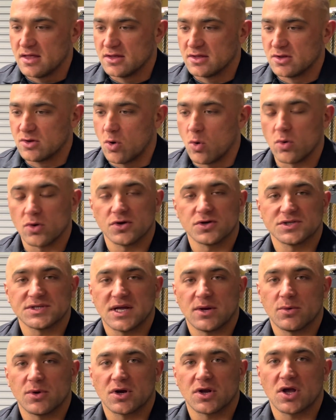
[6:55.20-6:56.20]
corners
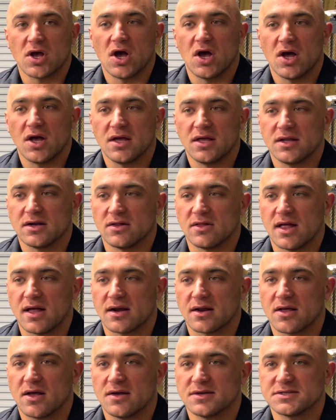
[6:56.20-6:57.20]
that were cut and a lot
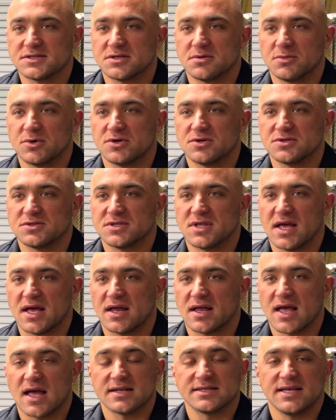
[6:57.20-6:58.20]
of customers
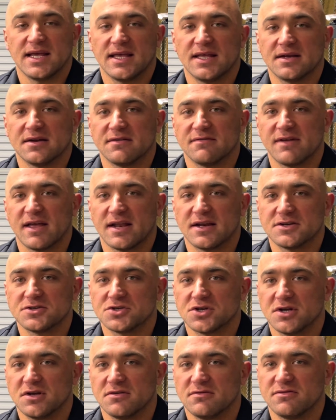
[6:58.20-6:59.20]
that got taken advantage
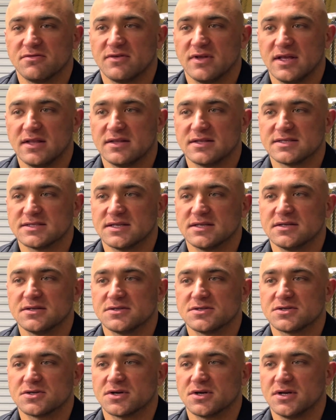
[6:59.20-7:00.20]
of in this
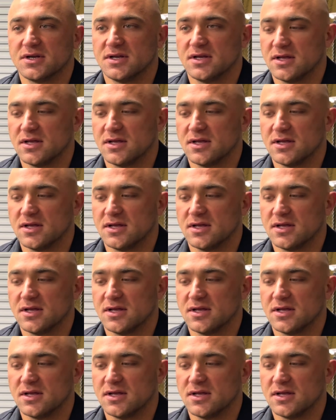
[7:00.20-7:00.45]
industry.